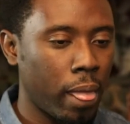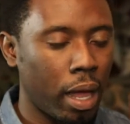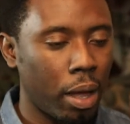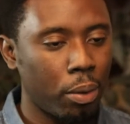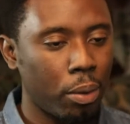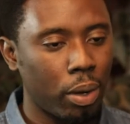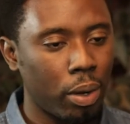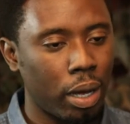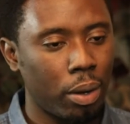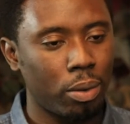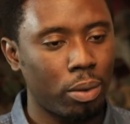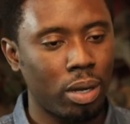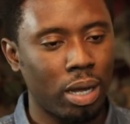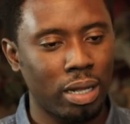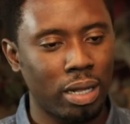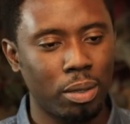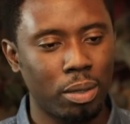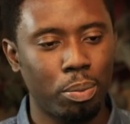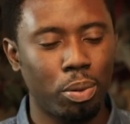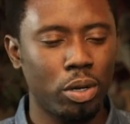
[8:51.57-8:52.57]
I,
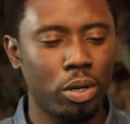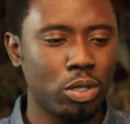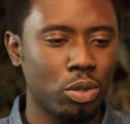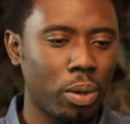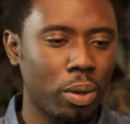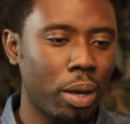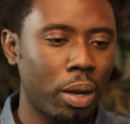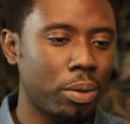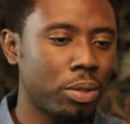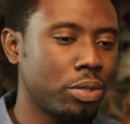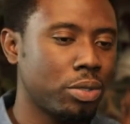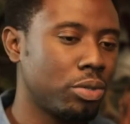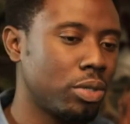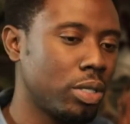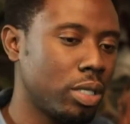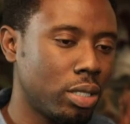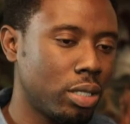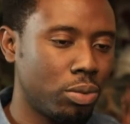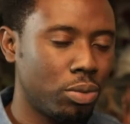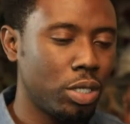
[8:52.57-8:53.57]
at the point where I was
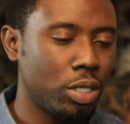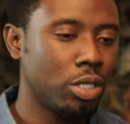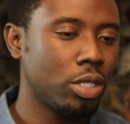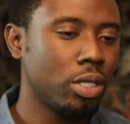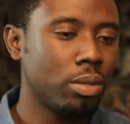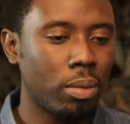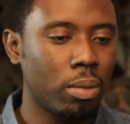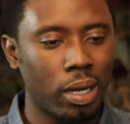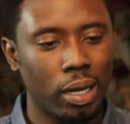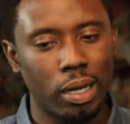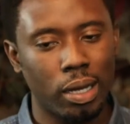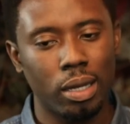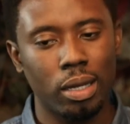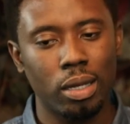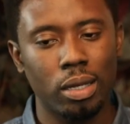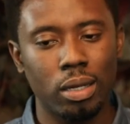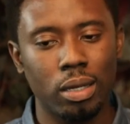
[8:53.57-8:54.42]
re reaching my